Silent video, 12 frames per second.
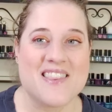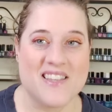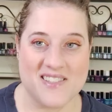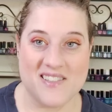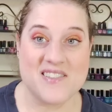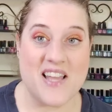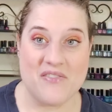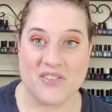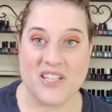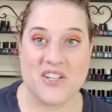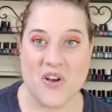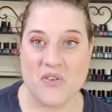This is
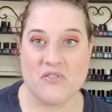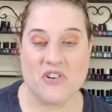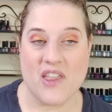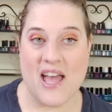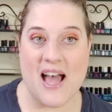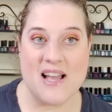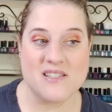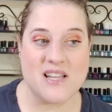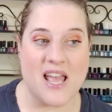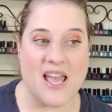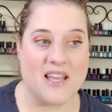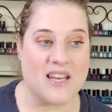definitely known for that
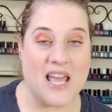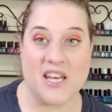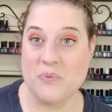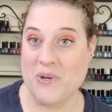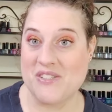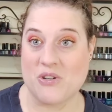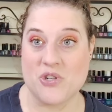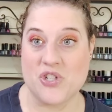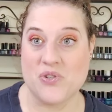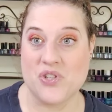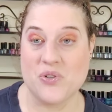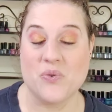and any research
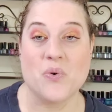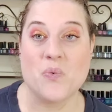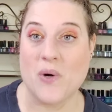you do